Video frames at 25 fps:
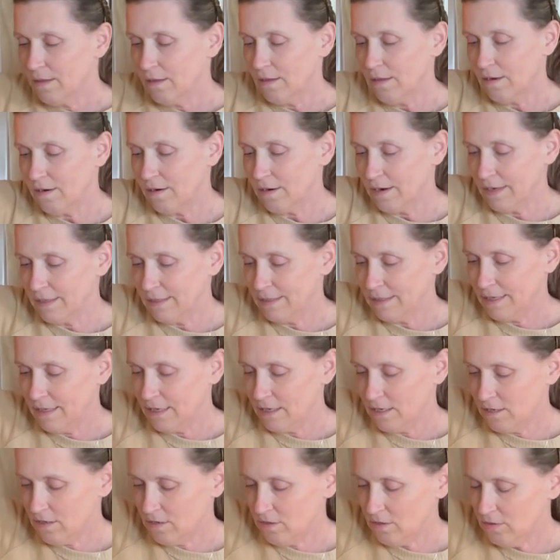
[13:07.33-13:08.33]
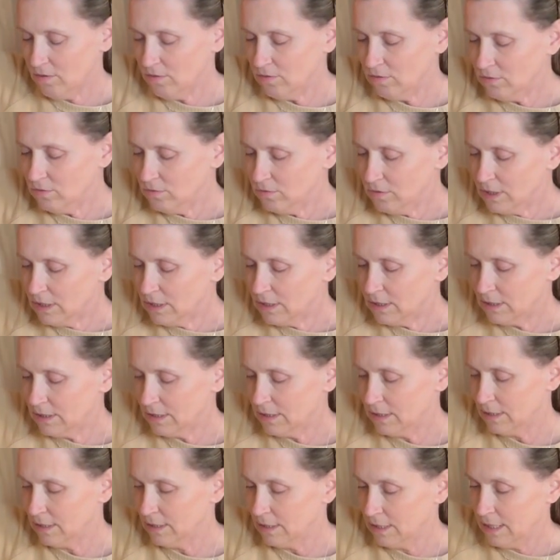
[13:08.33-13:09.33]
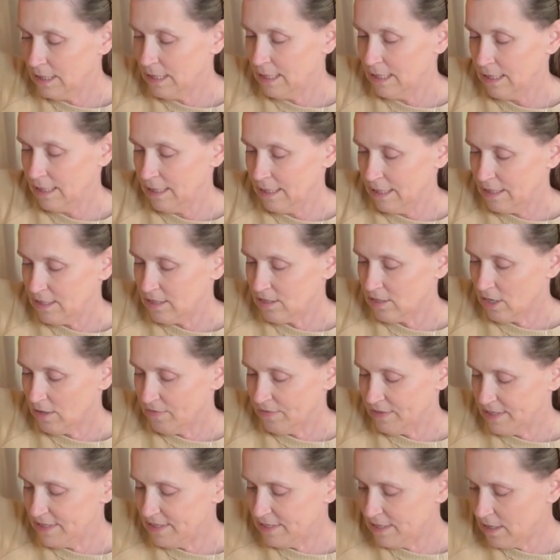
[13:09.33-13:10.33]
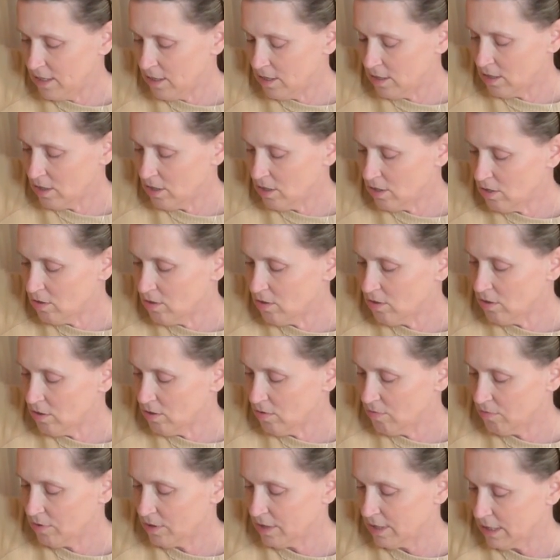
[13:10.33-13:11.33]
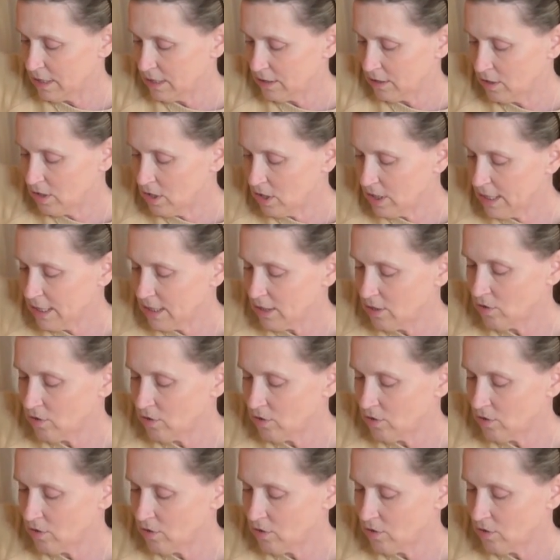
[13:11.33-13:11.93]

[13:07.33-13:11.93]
right, now it's on the sear. We're going to cook